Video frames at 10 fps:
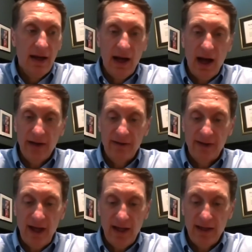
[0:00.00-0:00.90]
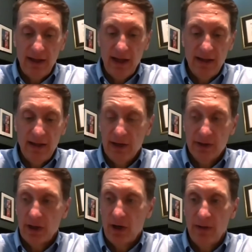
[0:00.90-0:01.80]
I'd say in the near
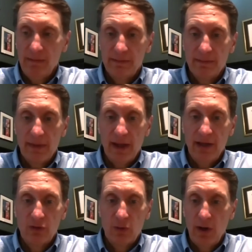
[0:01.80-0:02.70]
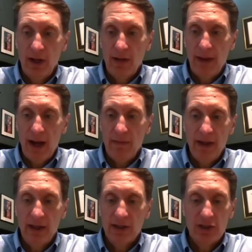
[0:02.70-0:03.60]
term, it's really about
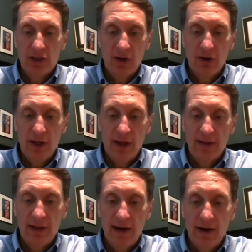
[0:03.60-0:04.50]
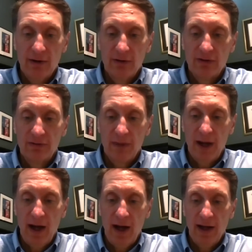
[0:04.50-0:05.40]
making sure that there's
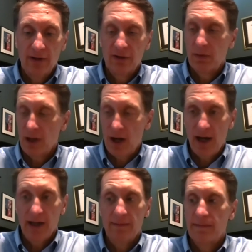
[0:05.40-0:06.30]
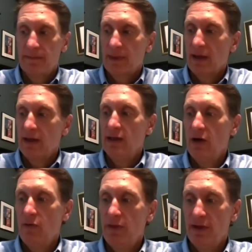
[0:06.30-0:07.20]
supply.
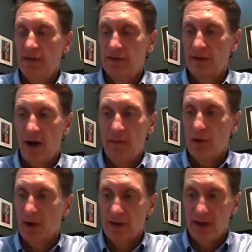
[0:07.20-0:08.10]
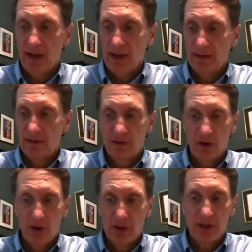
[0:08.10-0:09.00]
With this unprecedented
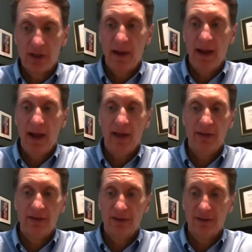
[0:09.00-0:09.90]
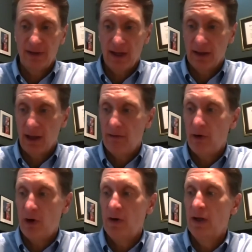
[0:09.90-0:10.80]
surge in demand, the sustained
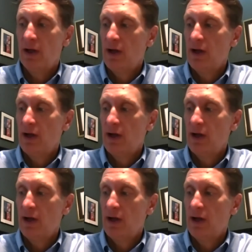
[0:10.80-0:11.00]
level,